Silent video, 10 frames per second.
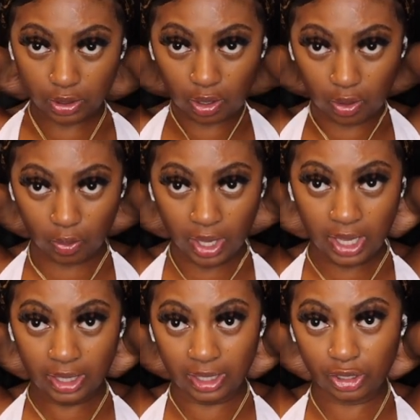So
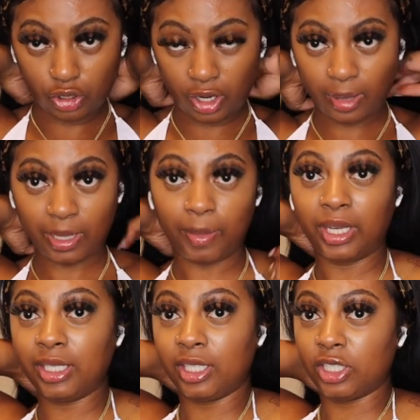this strap, I mean,
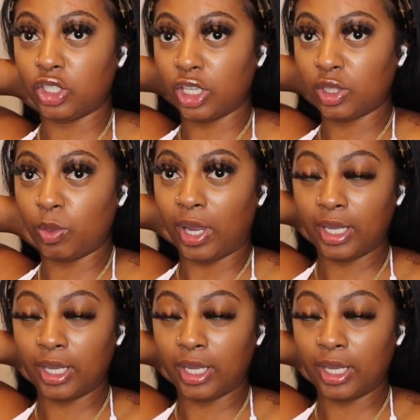this is adjustable.